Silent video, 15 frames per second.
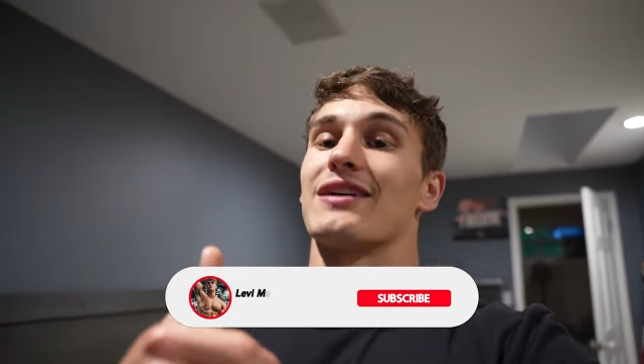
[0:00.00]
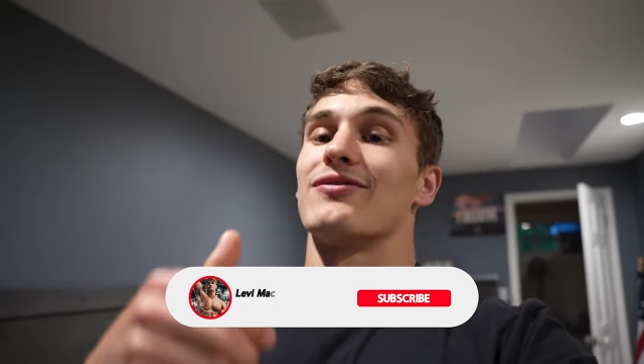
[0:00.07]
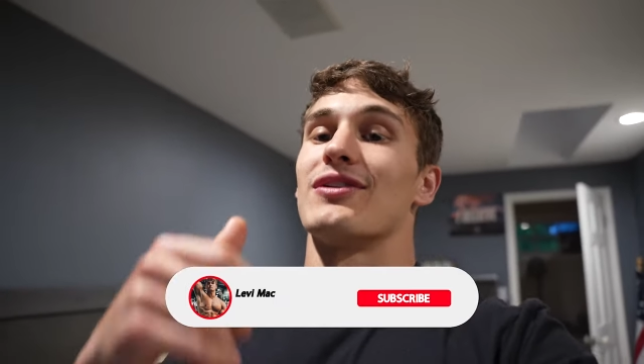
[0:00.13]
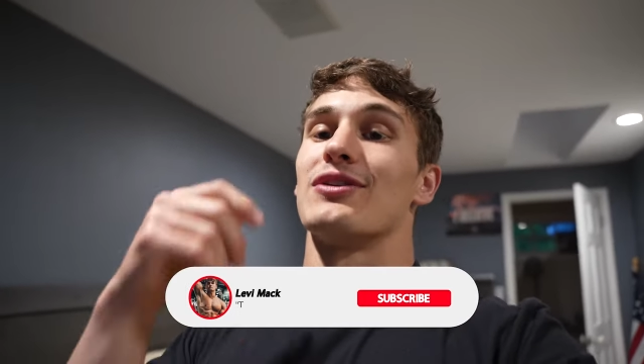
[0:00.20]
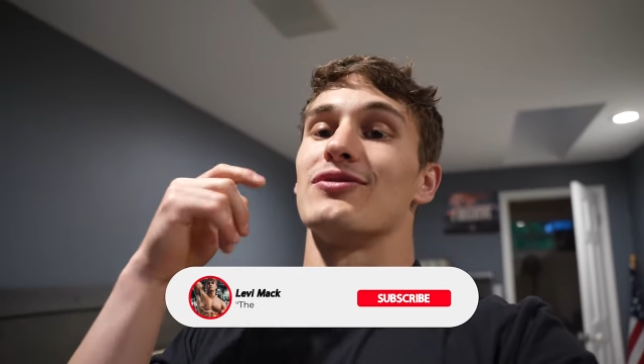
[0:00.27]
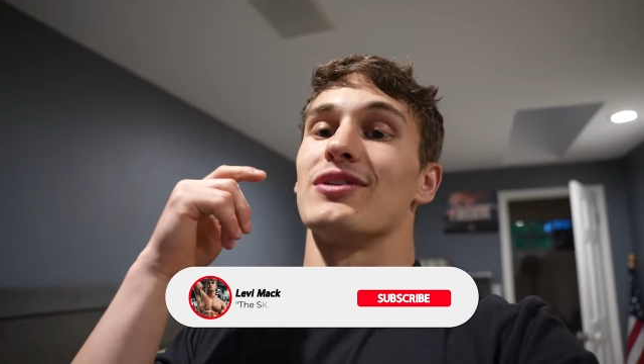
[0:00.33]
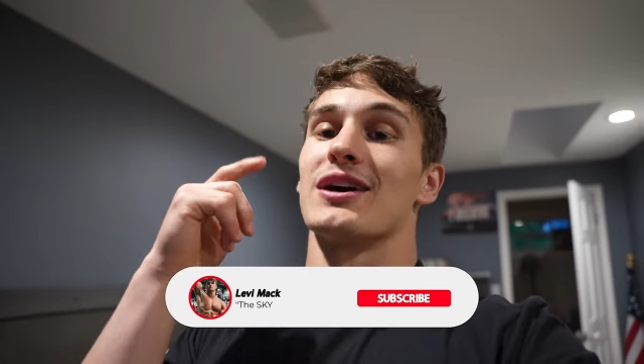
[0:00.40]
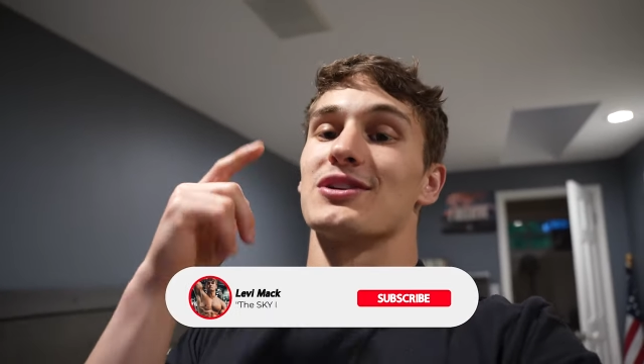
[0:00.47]
If
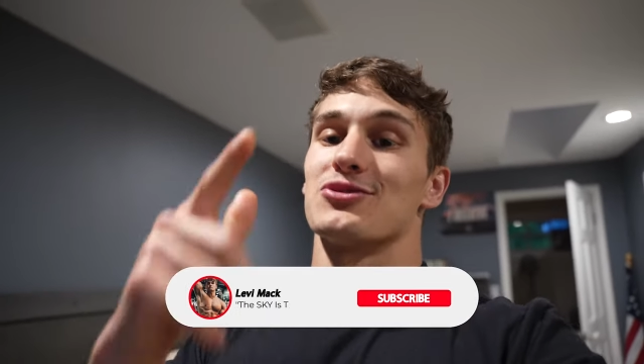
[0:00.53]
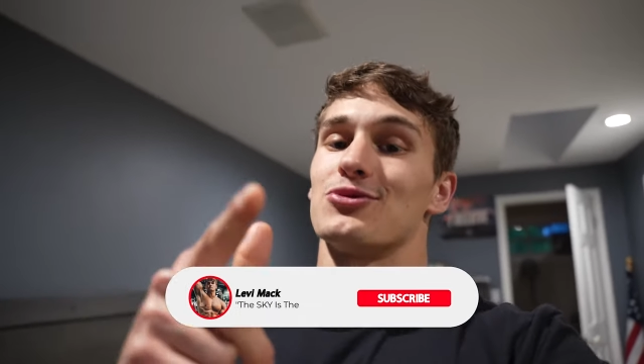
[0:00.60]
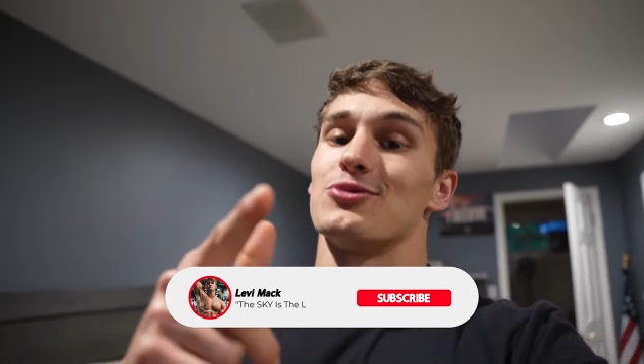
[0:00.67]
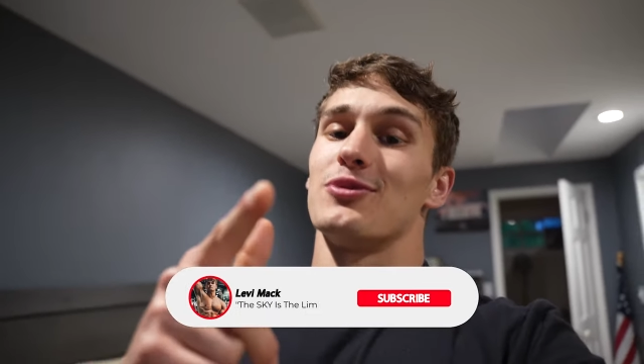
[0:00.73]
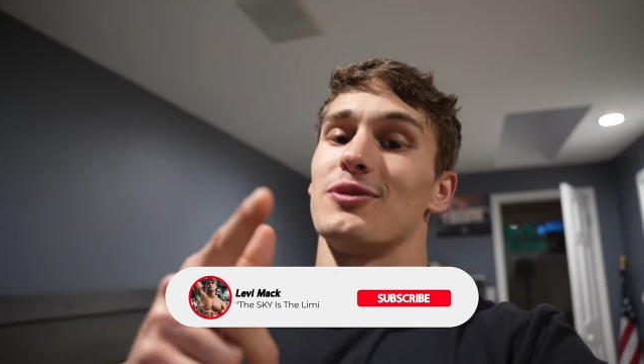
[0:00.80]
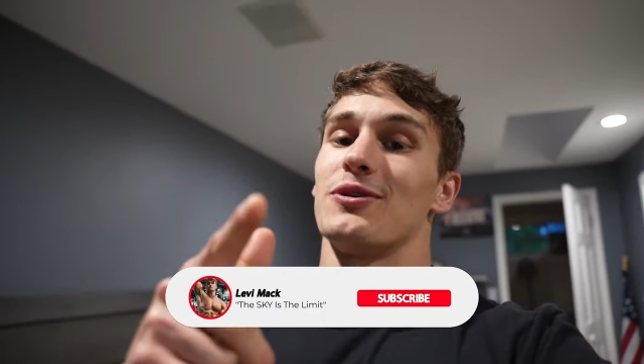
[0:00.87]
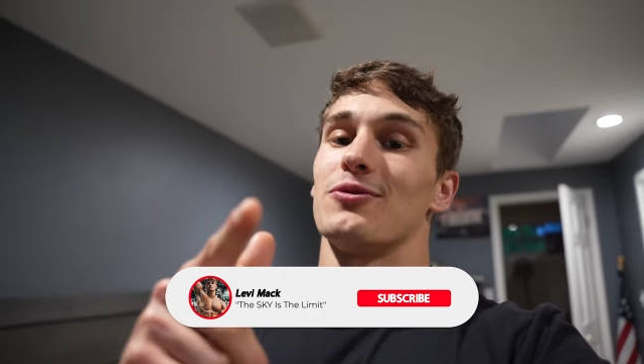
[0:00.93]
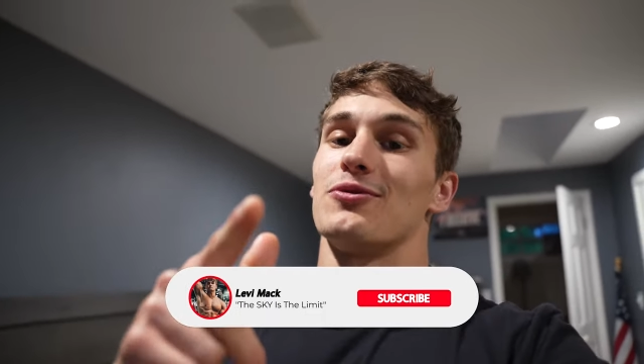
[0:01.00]
any of you guys are
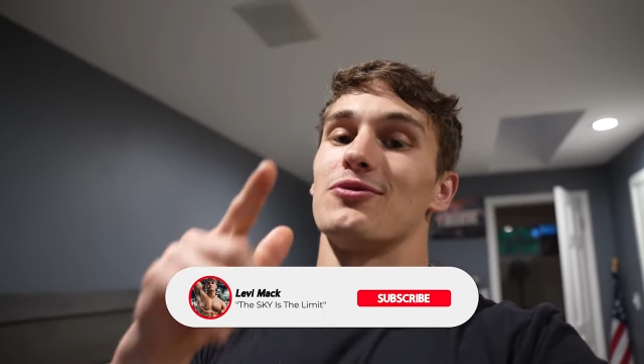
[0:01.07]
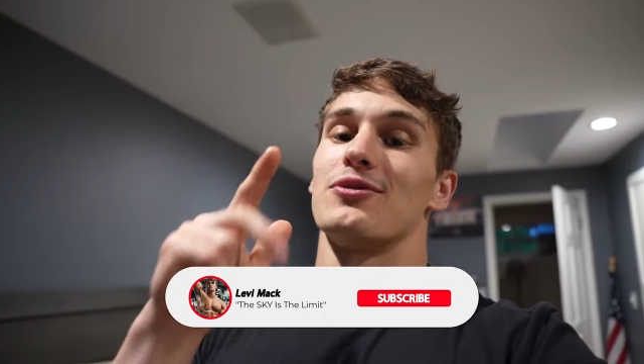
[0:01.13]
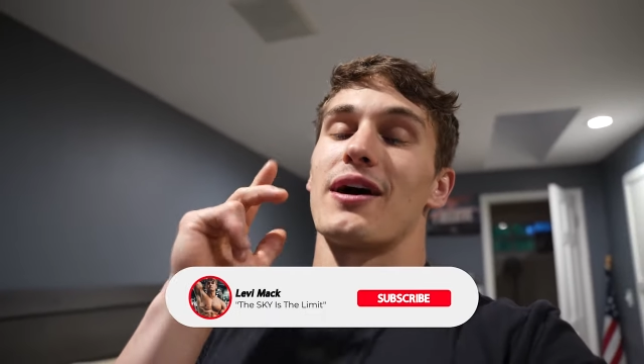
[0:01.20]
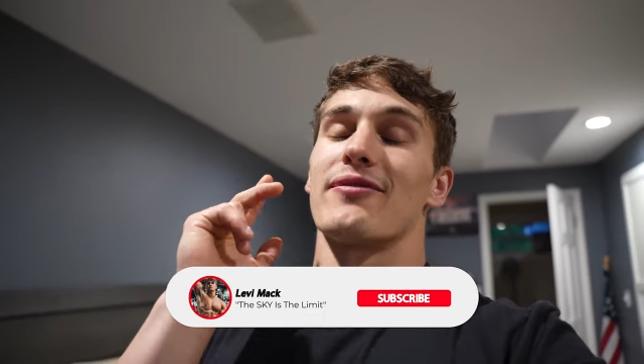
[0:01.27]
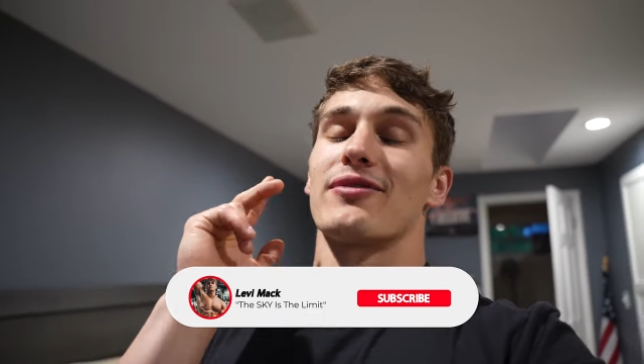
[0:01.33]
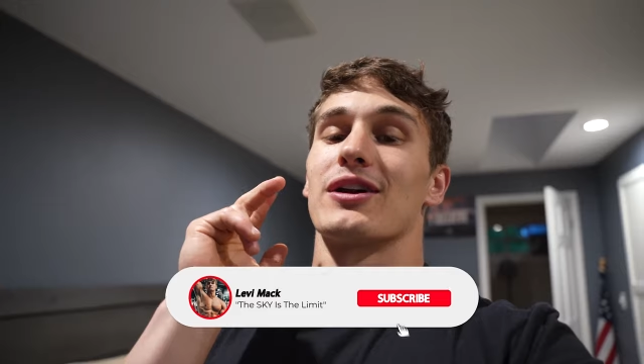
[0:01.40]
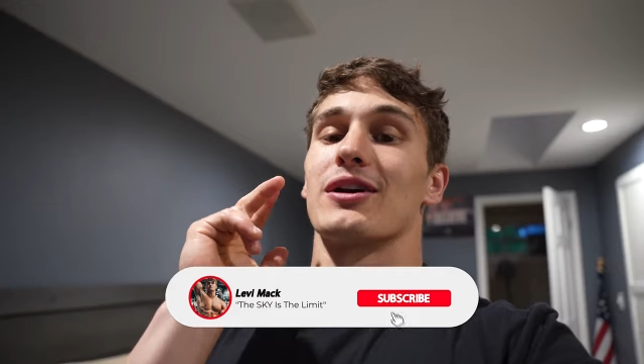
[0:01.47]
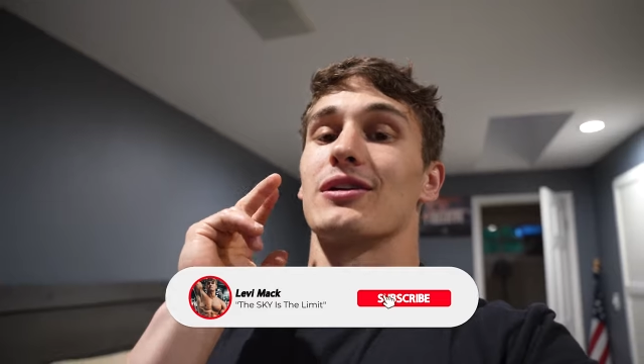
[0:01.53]
new here, do
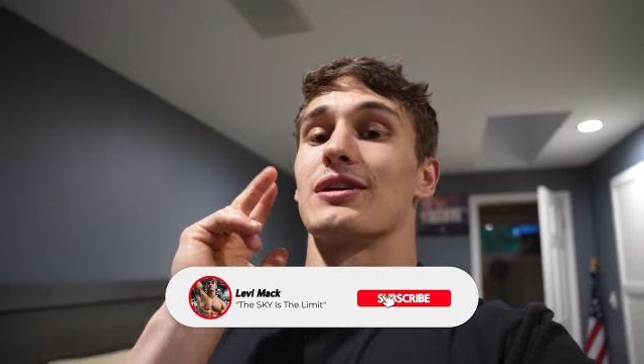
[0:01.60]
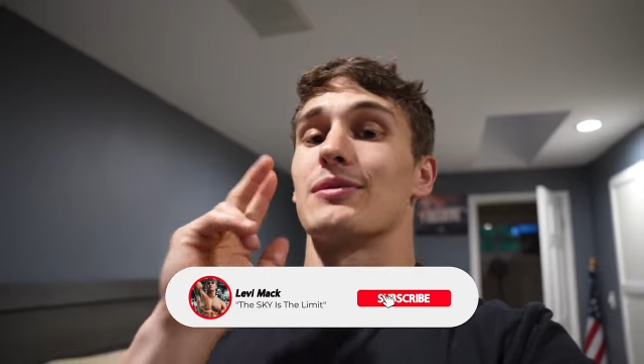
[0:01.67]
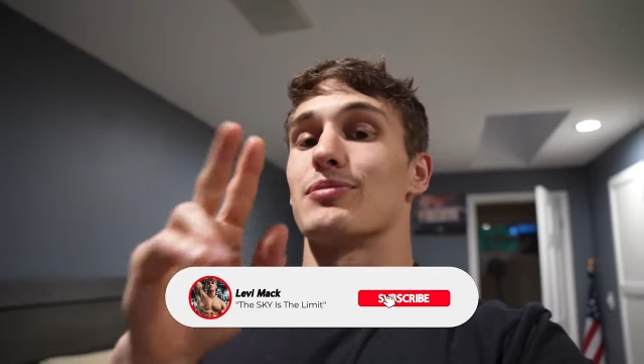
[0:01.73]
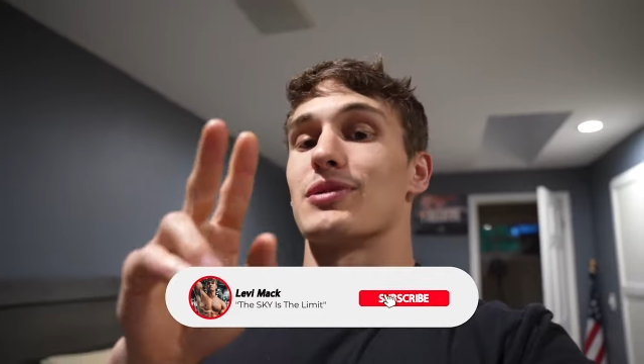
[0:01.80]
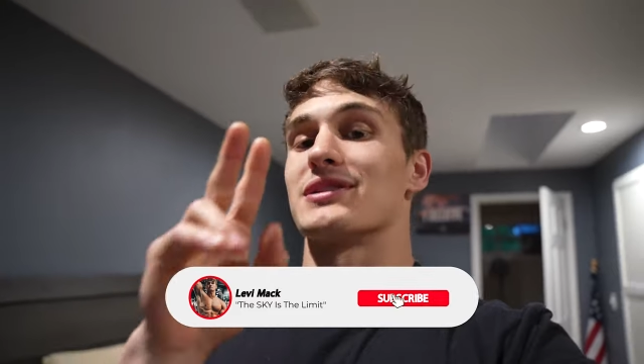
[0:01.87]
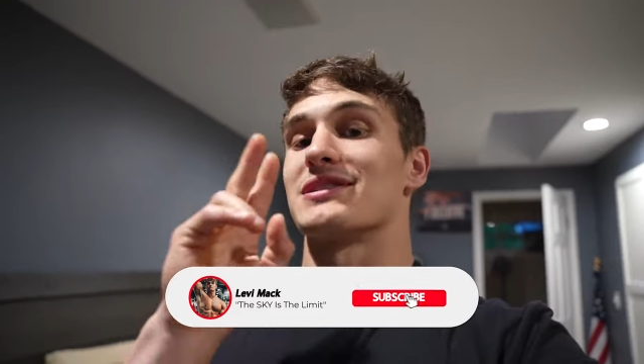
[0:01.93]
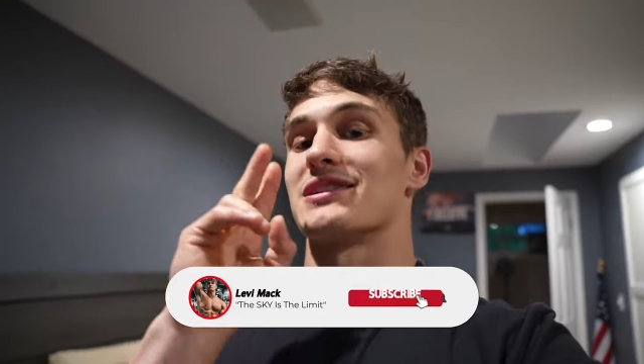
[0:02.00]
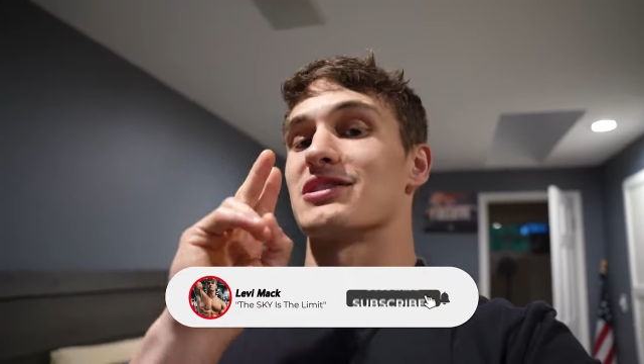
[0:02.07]
not forget to press